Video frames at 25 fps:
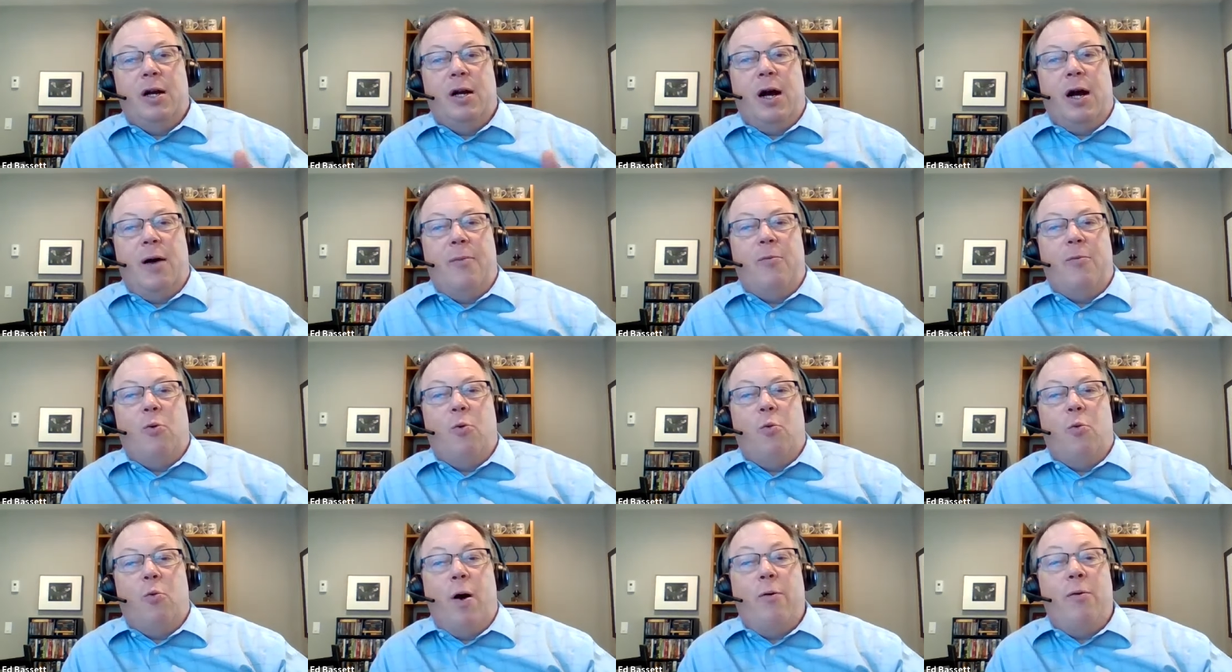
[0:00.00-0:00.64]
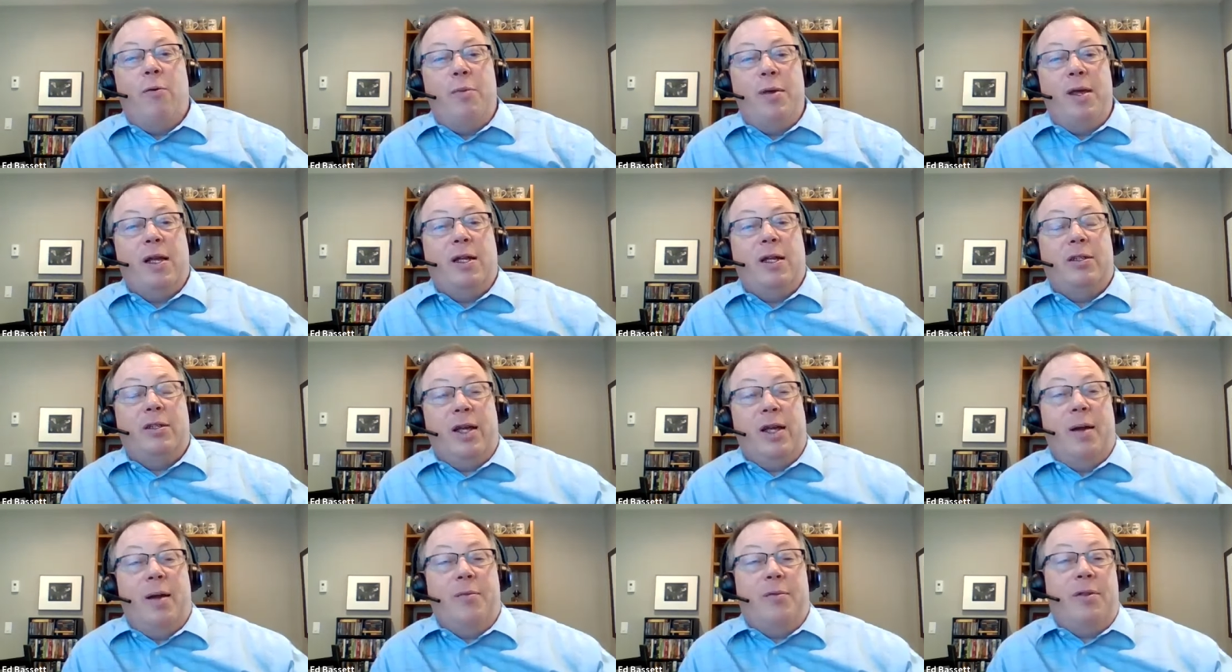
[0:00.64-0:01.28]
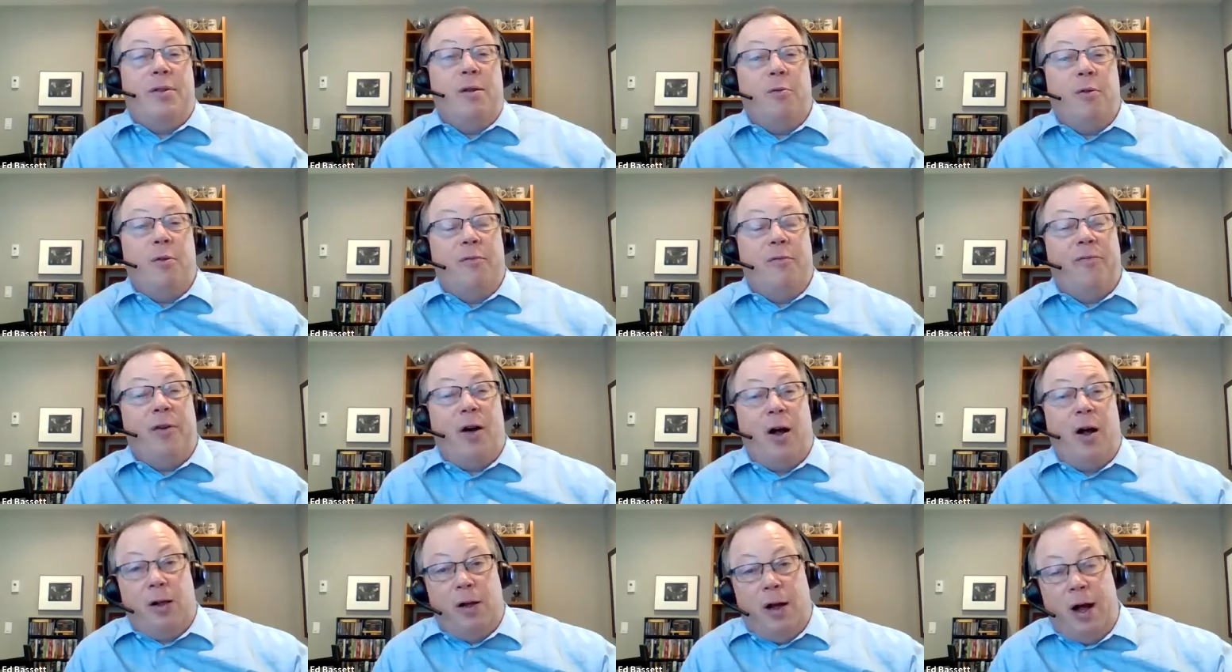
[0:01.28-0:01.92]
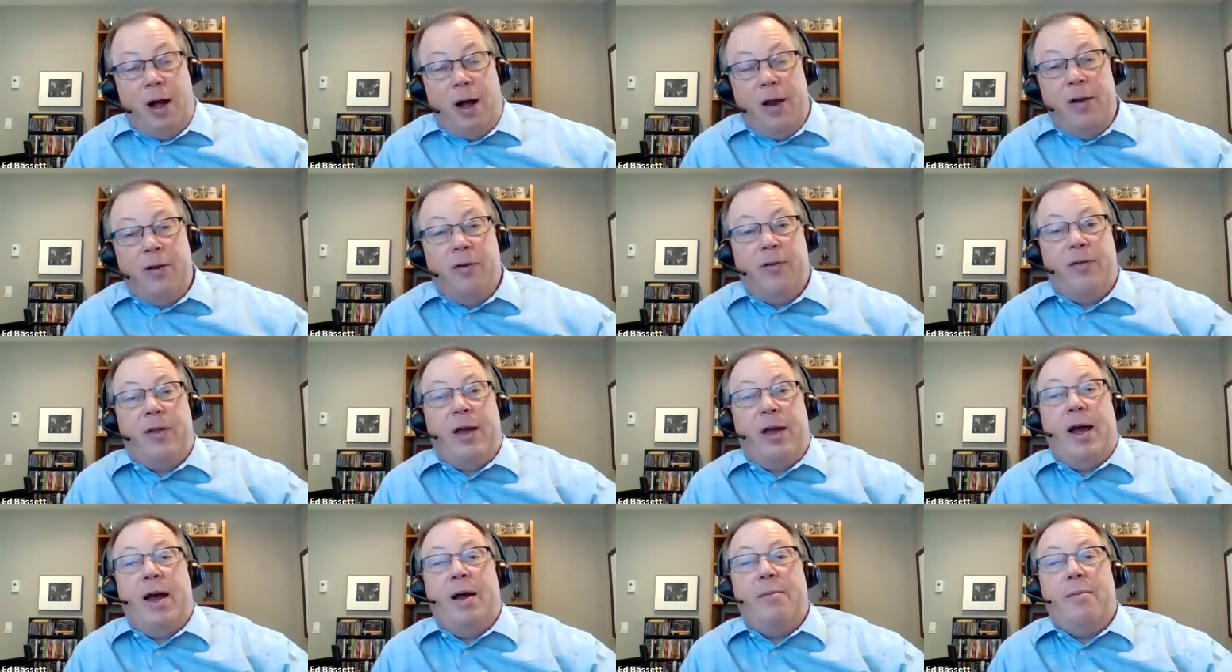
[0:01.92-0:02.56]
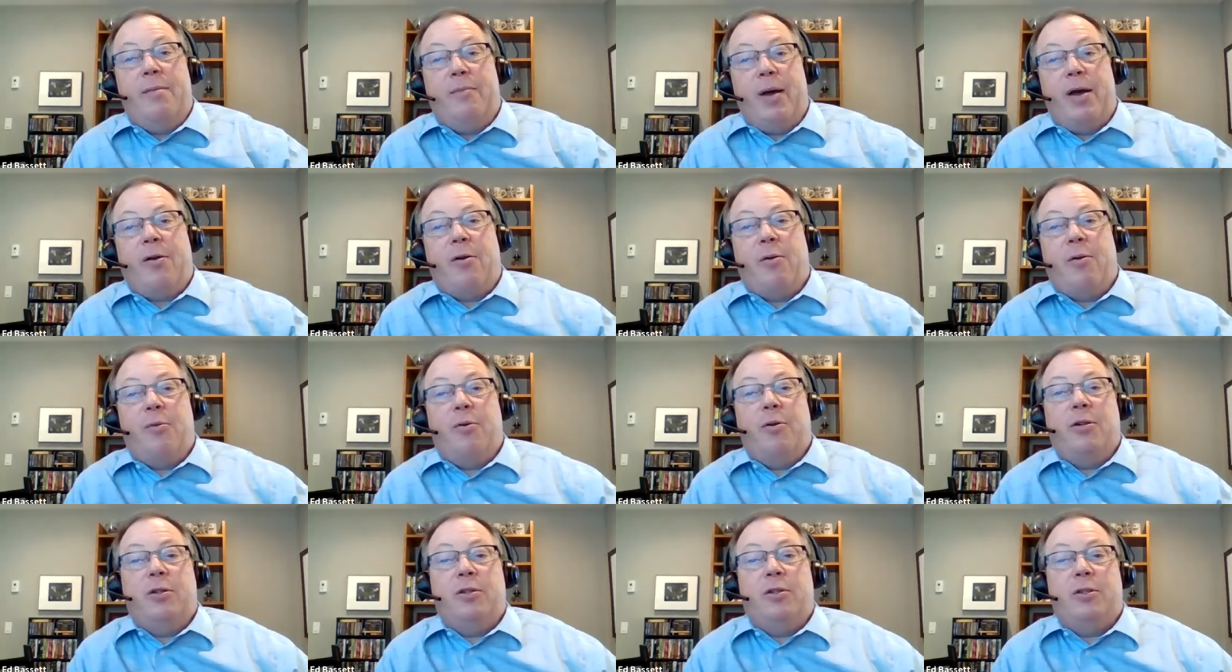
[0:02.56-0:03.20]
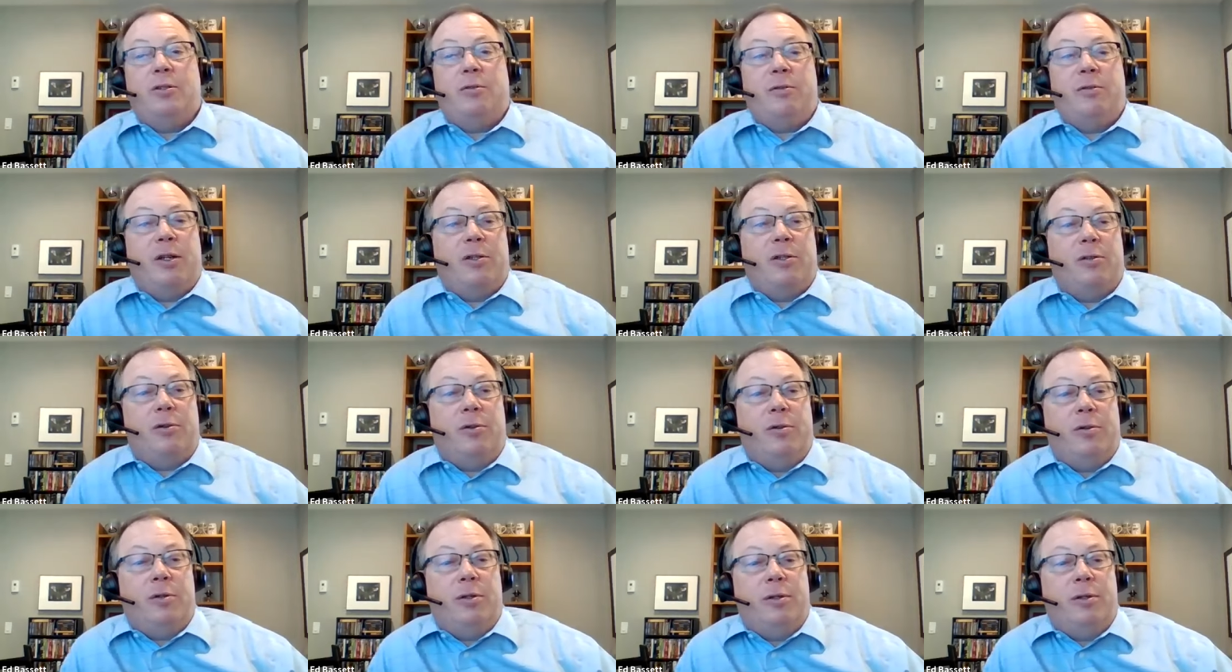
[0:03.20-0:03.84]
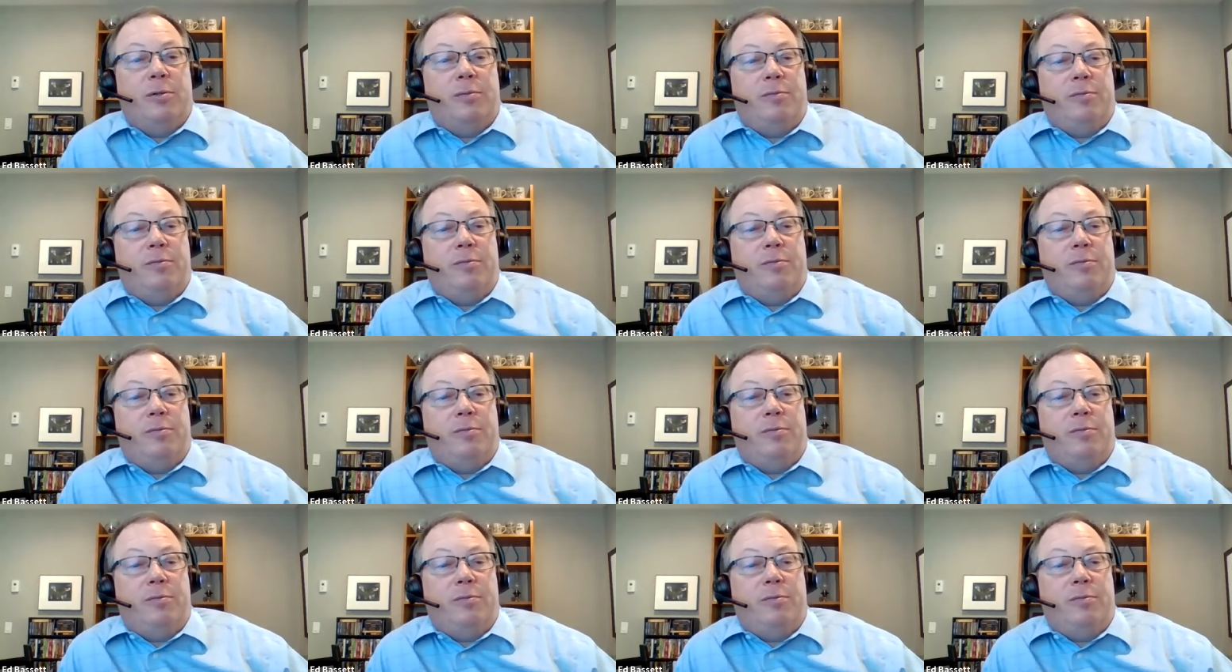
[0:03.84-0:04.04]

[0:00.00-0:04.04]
um, what would be exempt that would fall under that micro purchase threshold?